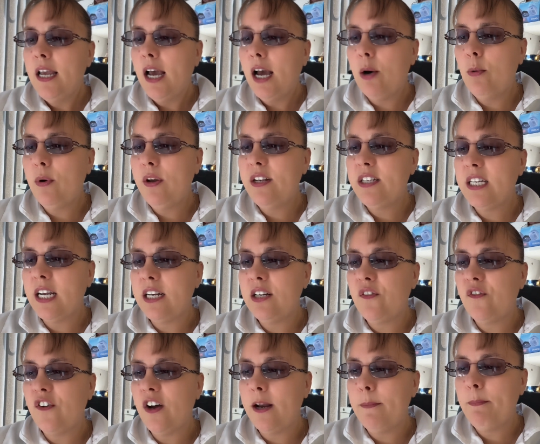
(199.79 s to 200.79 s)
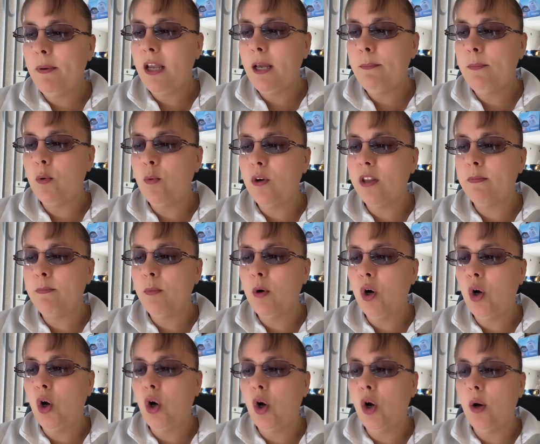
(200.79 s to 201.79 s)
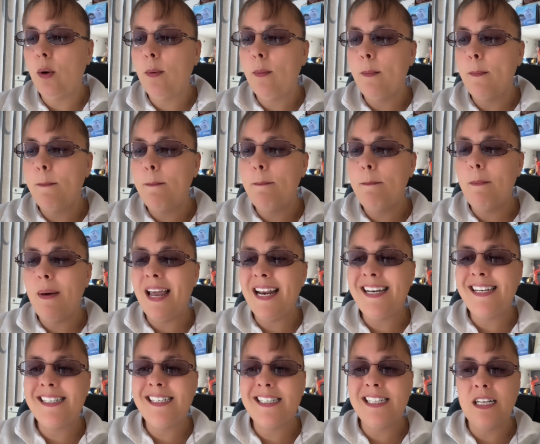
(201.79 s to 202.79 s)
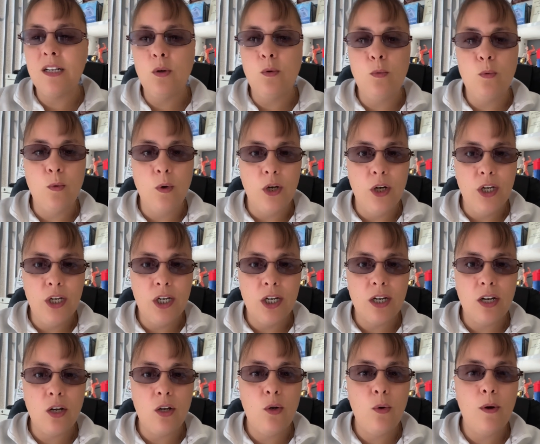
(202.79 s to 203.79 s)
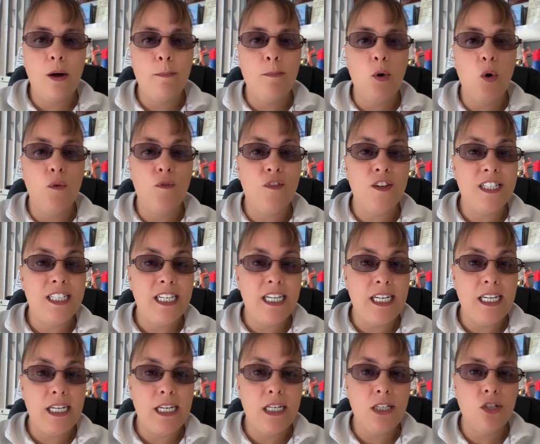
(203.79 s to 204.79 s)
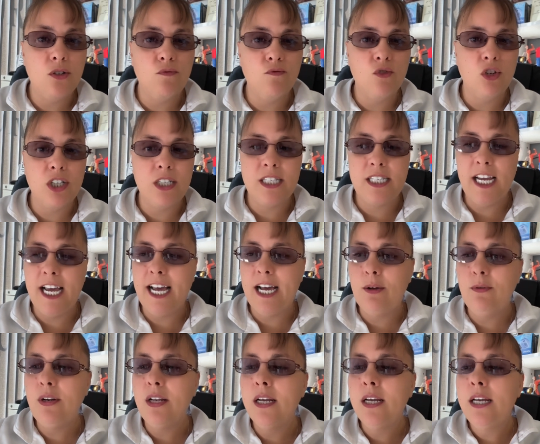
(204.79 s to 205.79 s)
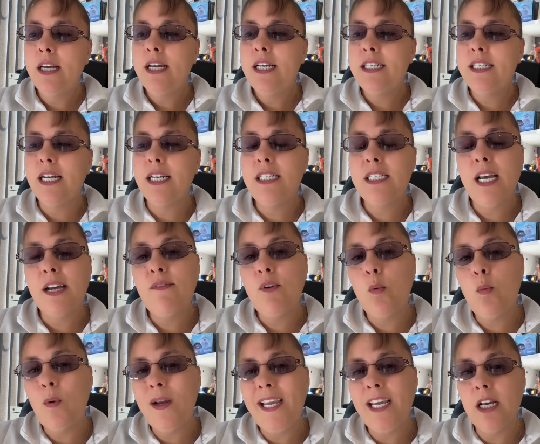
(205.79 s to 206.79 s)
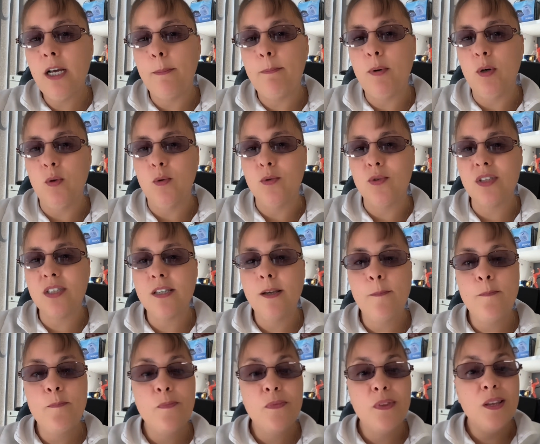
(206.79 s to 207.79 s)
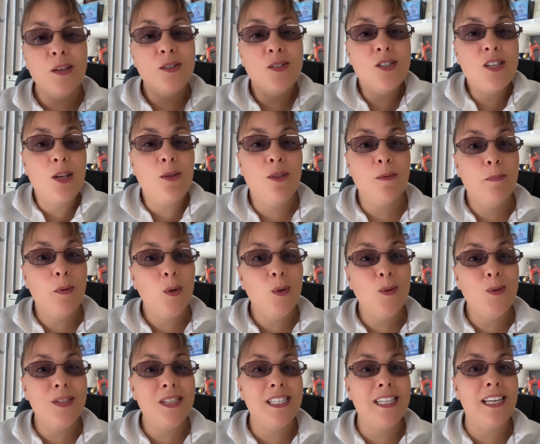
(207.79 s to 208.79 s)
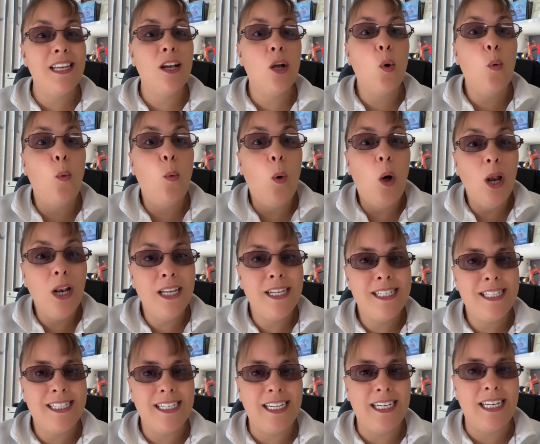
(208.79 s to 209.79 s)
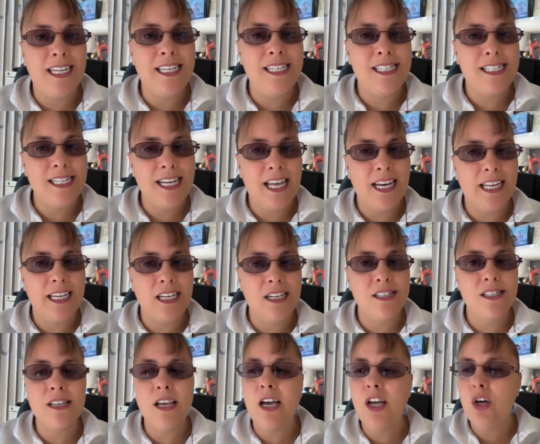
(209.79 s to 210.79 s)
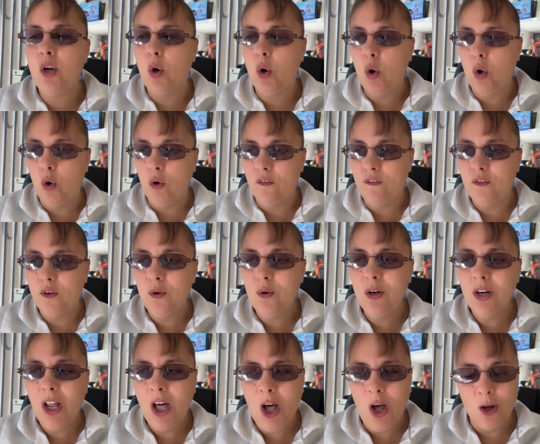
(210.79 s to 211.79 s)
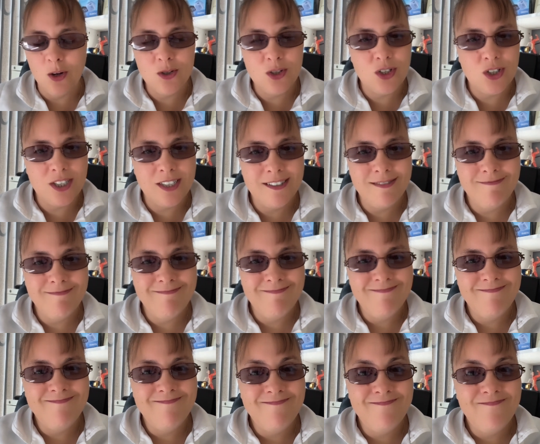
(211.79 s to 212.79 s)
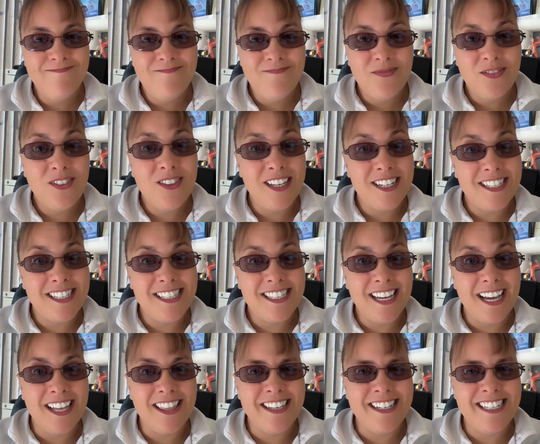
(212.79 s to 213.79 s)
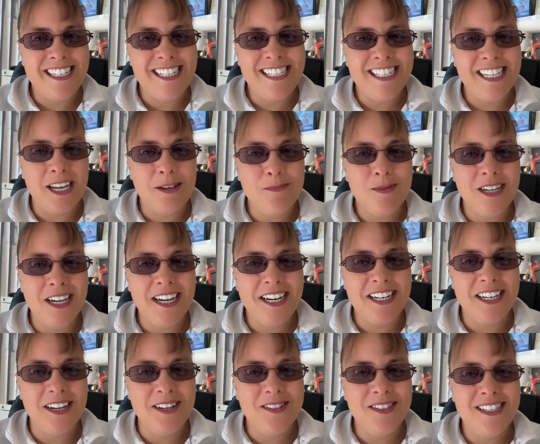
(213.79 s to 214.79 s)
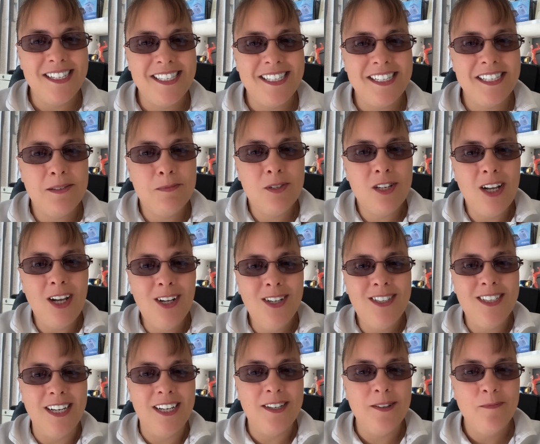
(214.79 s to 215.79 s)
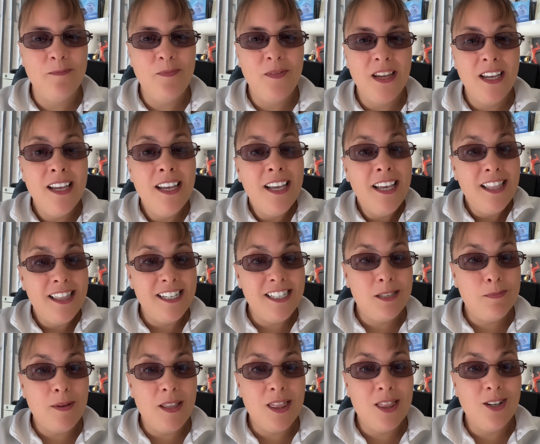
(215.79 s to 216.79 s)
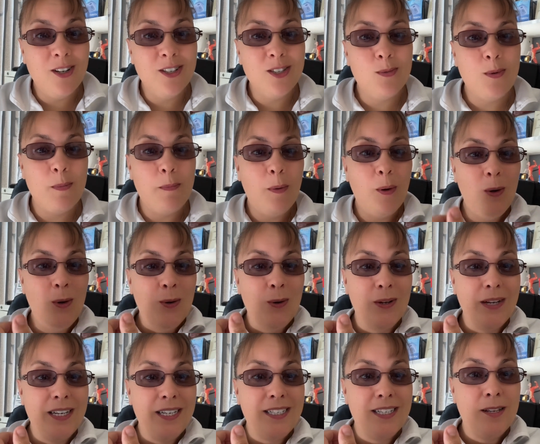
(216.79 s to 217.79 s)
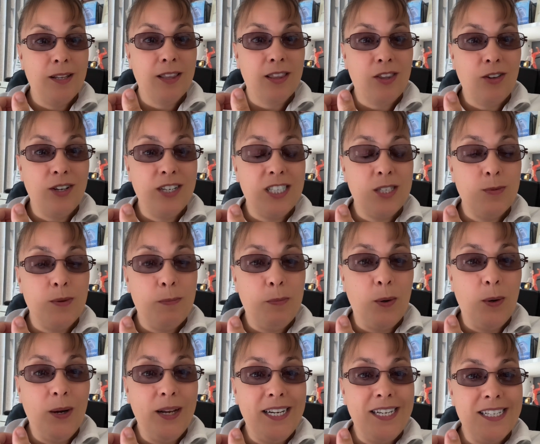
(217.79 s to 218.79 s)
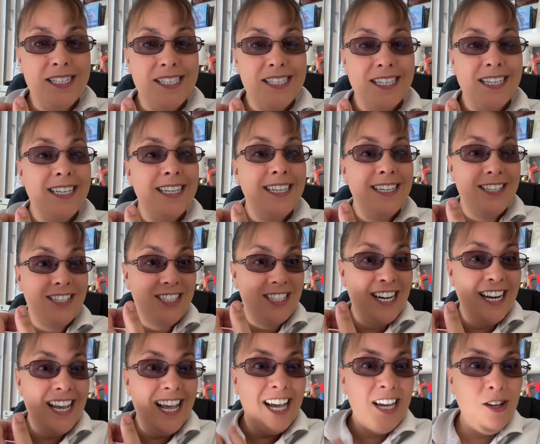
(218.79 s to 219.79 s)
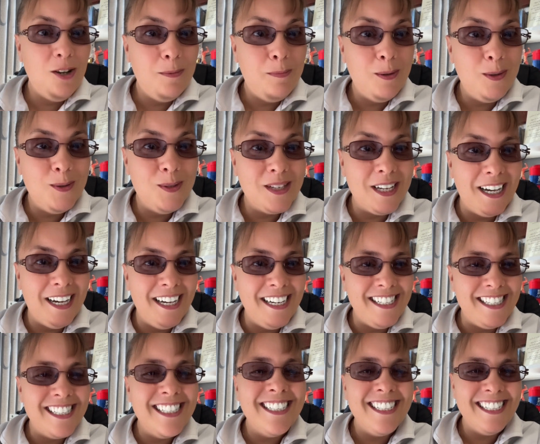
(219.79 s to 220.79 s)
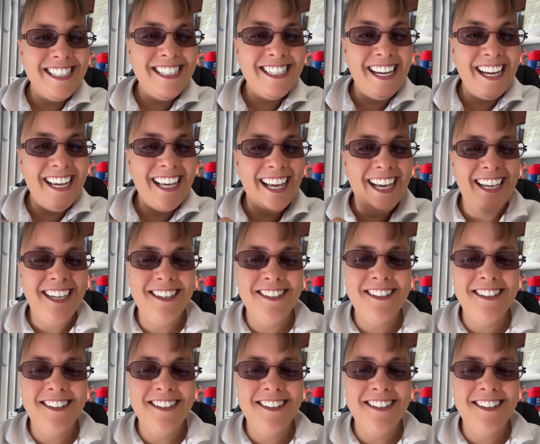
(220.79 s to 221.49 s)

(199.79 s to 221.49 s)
And we tend to find people with more mental work, who are more fatigued and run down, tend to have a weaker pulse. So the pulse quality is telling us an awful lot. This is how the TCM diagnosis is started. This has been Thoughts with Points. Check out your pulse, guys. Take care.